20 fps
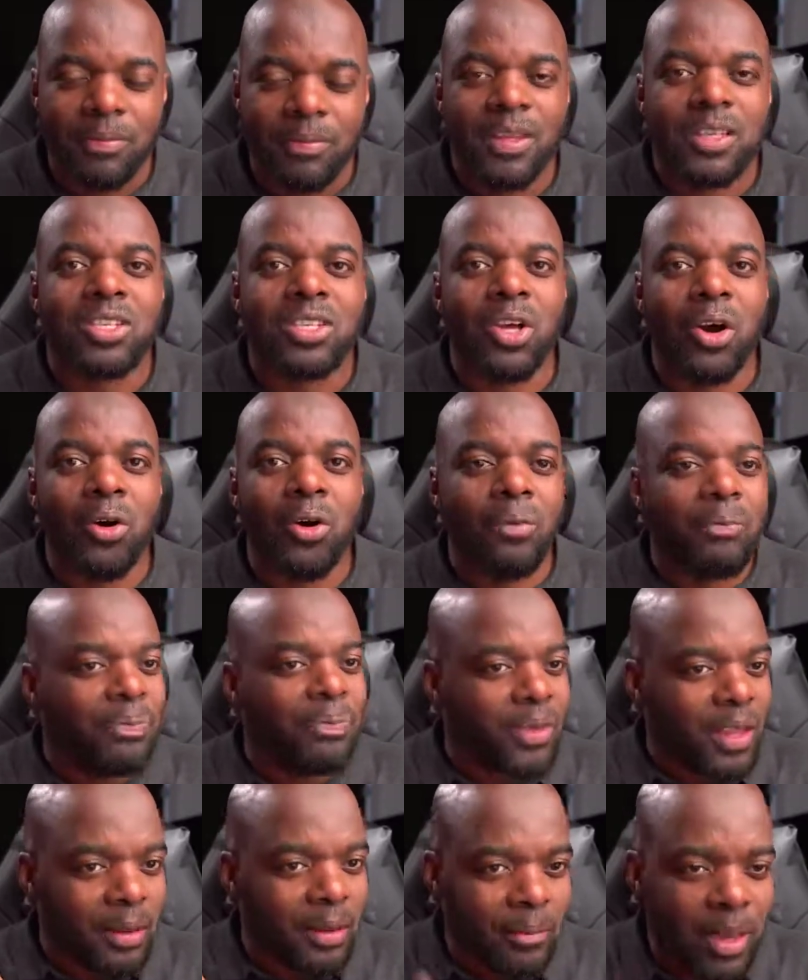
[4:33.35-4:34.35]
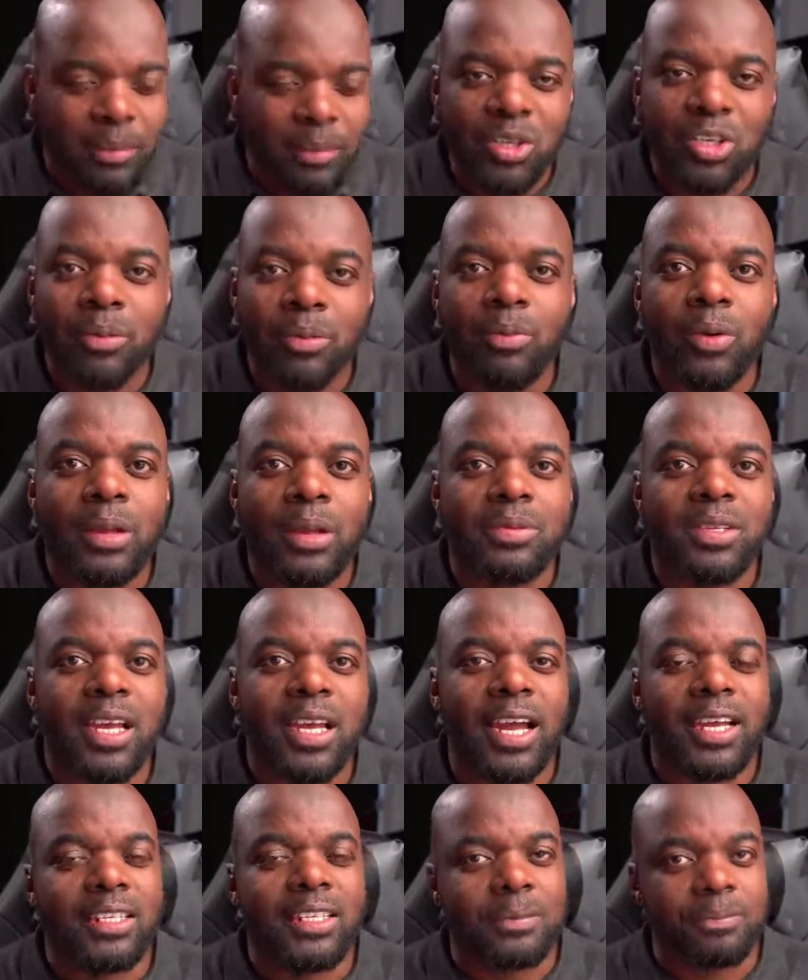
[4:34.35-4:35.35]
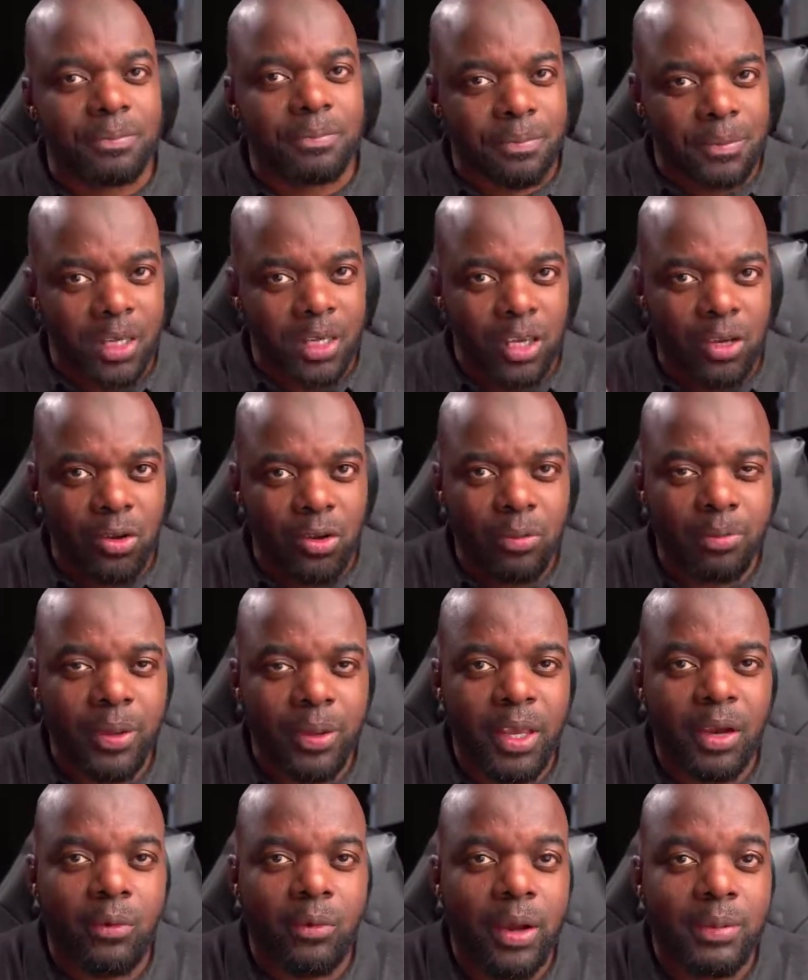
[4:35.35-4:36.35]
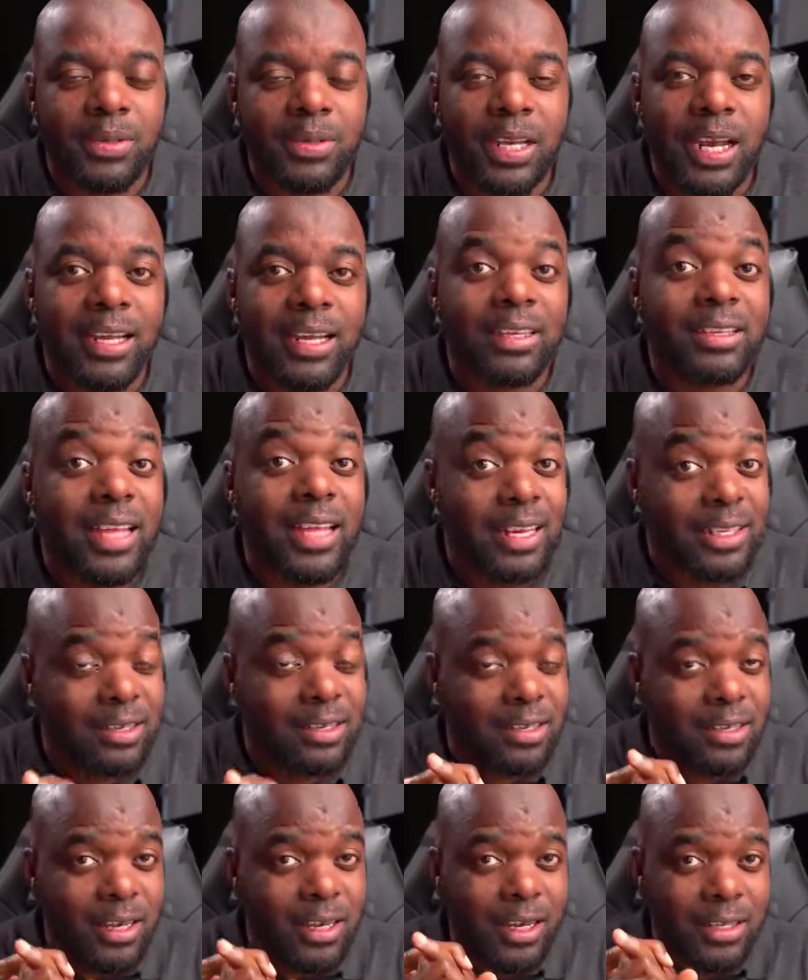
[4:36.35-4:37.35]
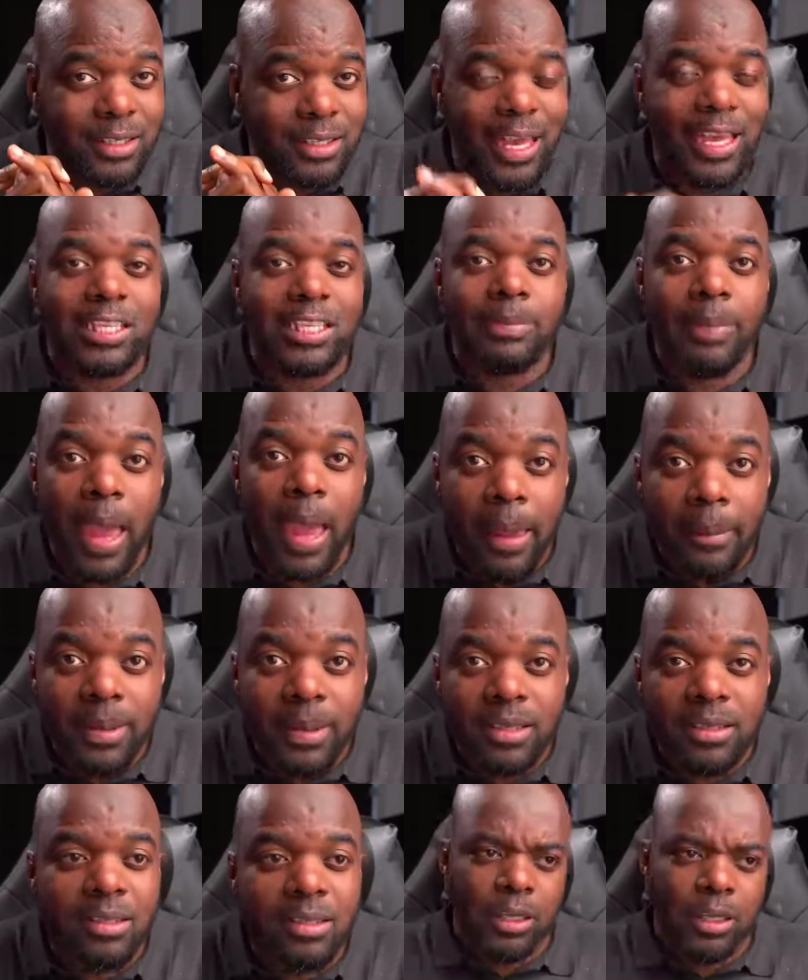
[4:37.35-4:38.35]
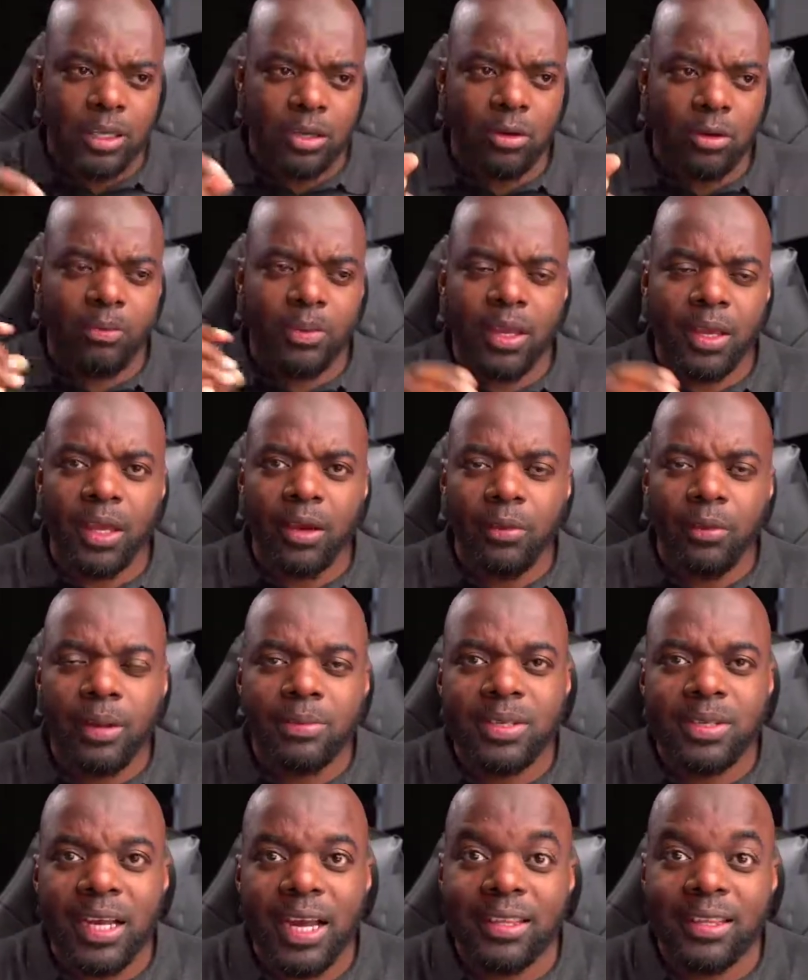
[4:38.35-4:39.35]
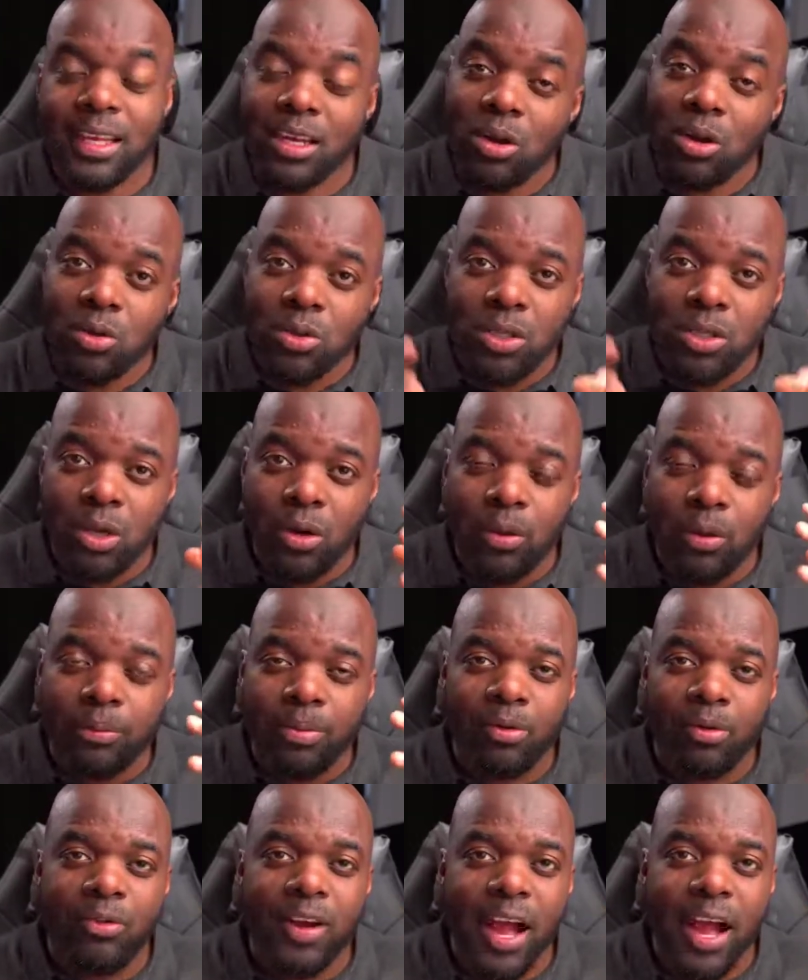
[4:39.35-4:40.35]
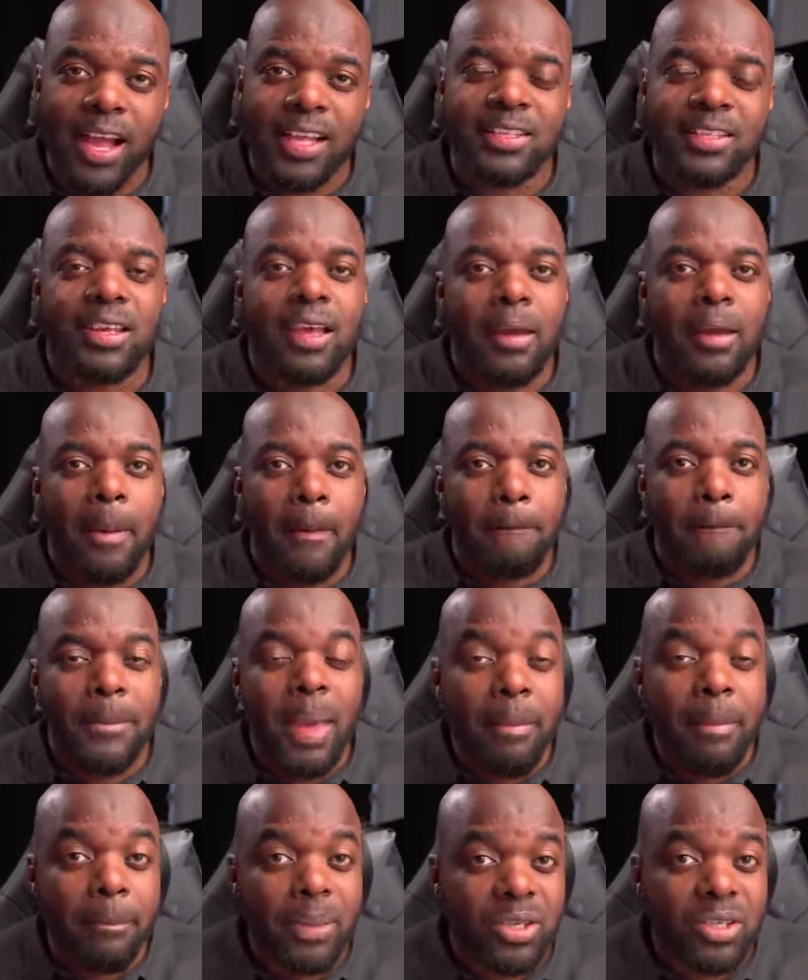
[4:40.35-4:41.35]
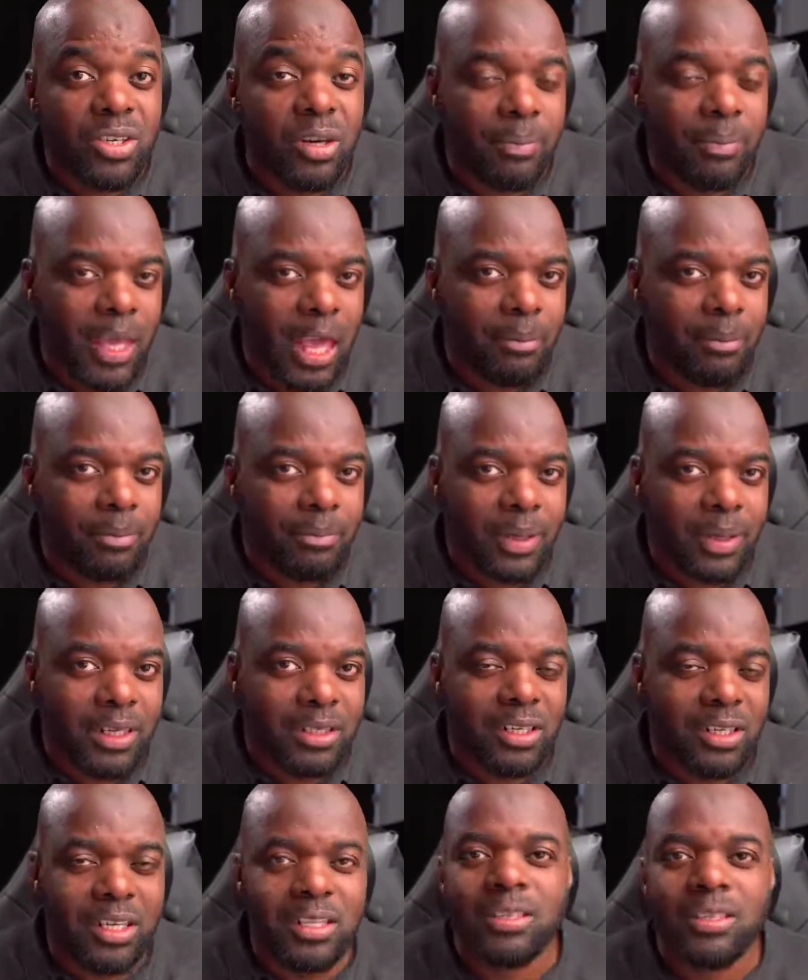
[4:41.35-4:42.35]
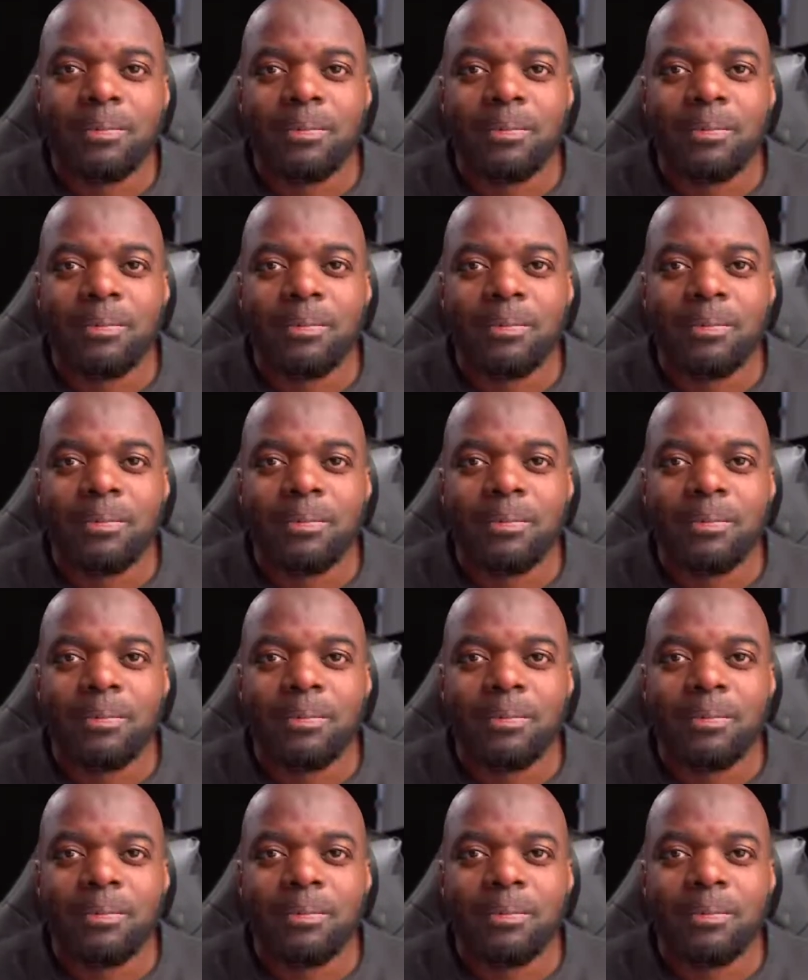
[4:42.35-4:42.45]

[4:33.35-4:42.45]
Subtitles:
So a membership website, it could be a website that takes payments. It could be a website that also provides membership capabilities.